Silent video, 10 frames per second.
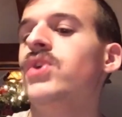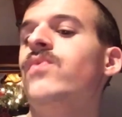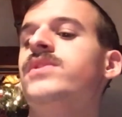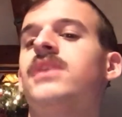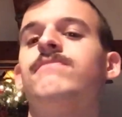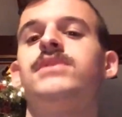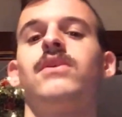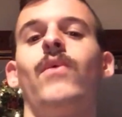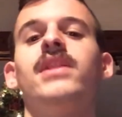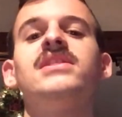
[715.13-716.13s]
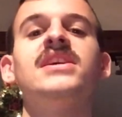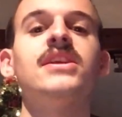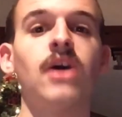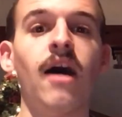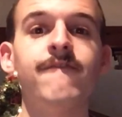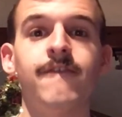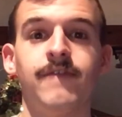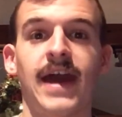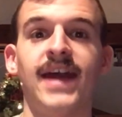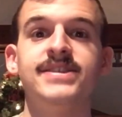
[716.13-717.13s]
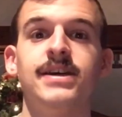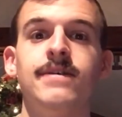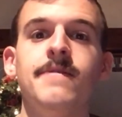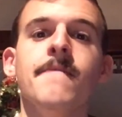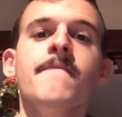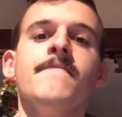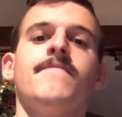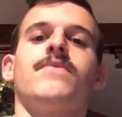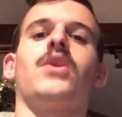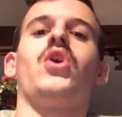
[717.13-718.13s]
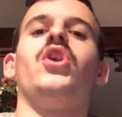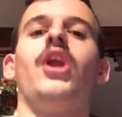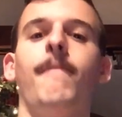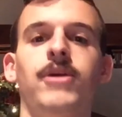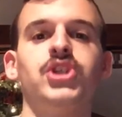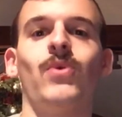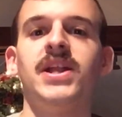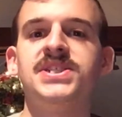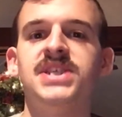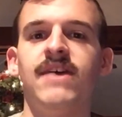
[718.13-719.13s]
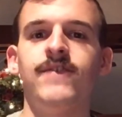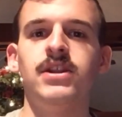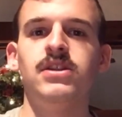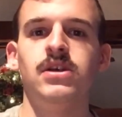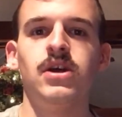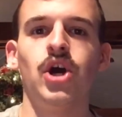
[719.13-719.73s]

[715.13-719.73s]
we come to the one leading off of that. Number 27,